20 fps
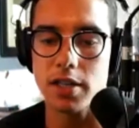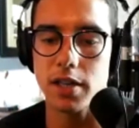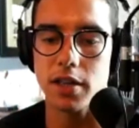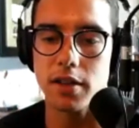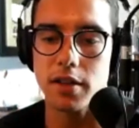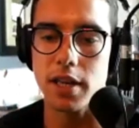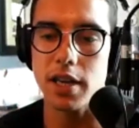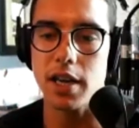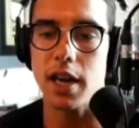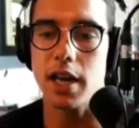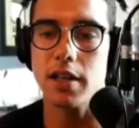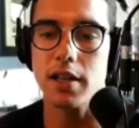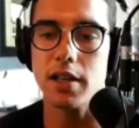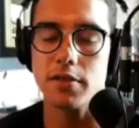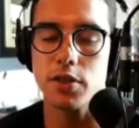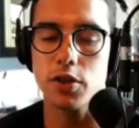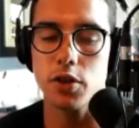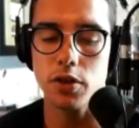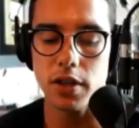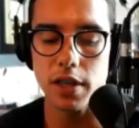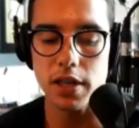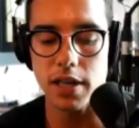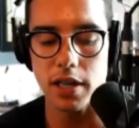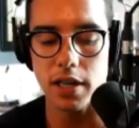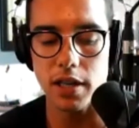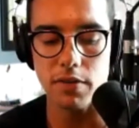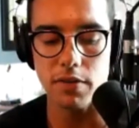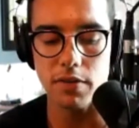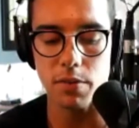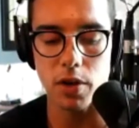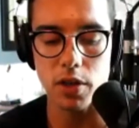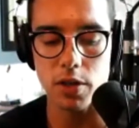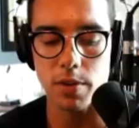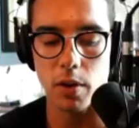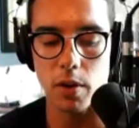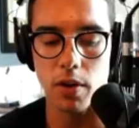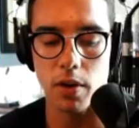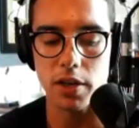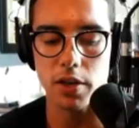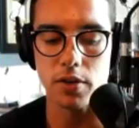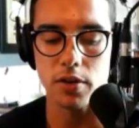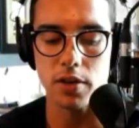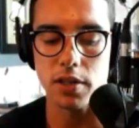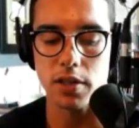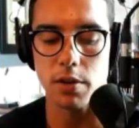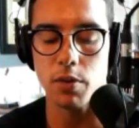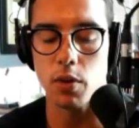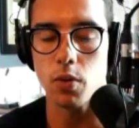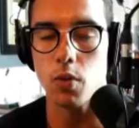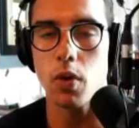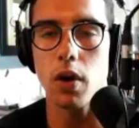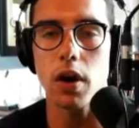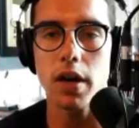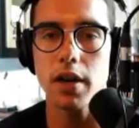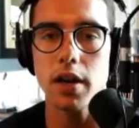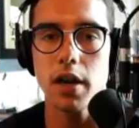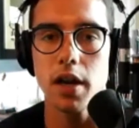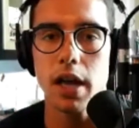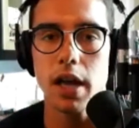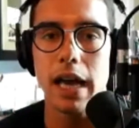the thing I love, two things I love the most about what I do is number one,